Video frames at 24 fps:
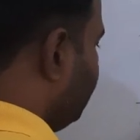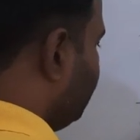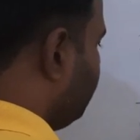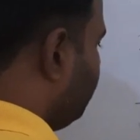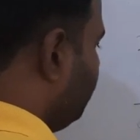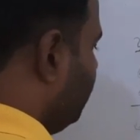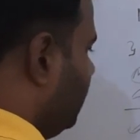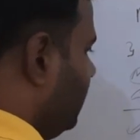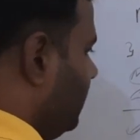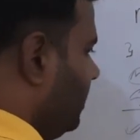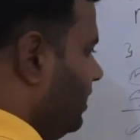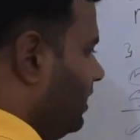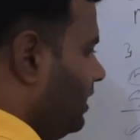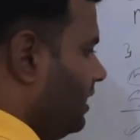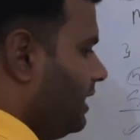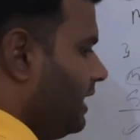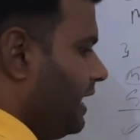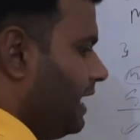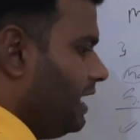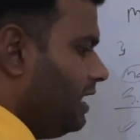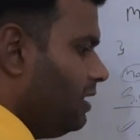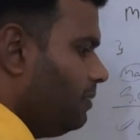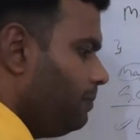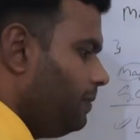It will
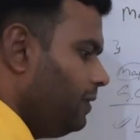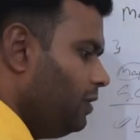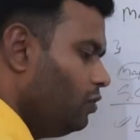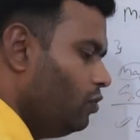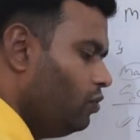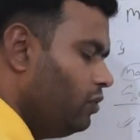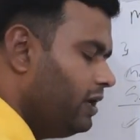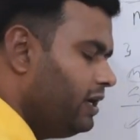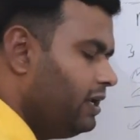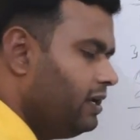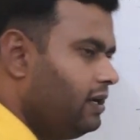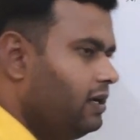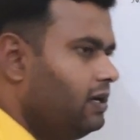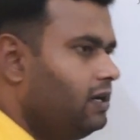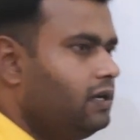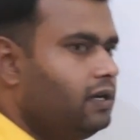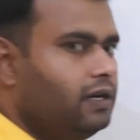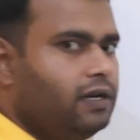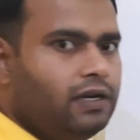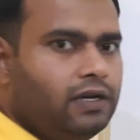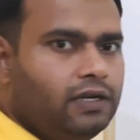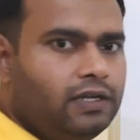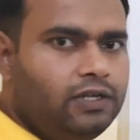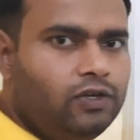help you in
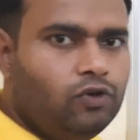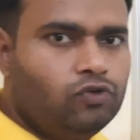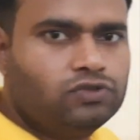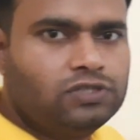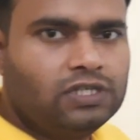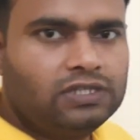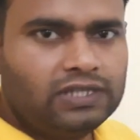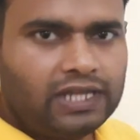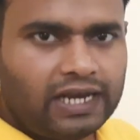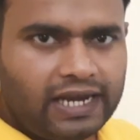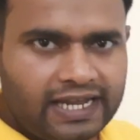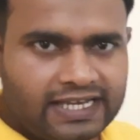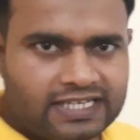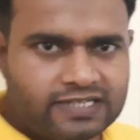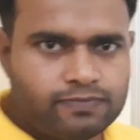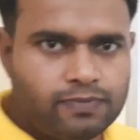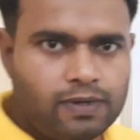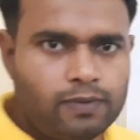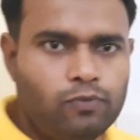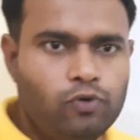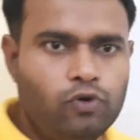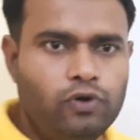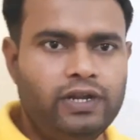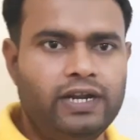using the less
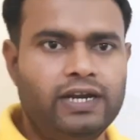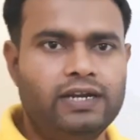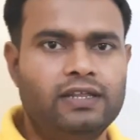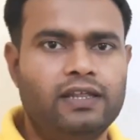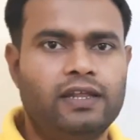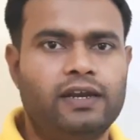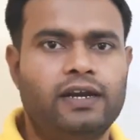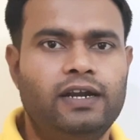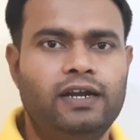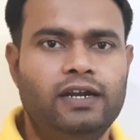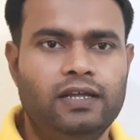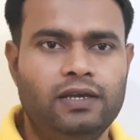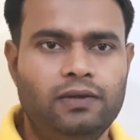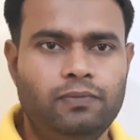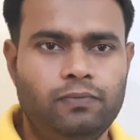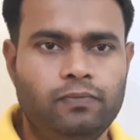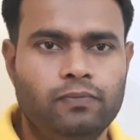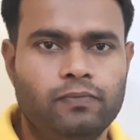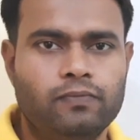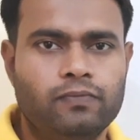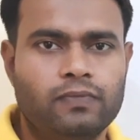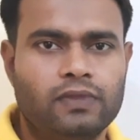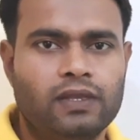memory at the runtime,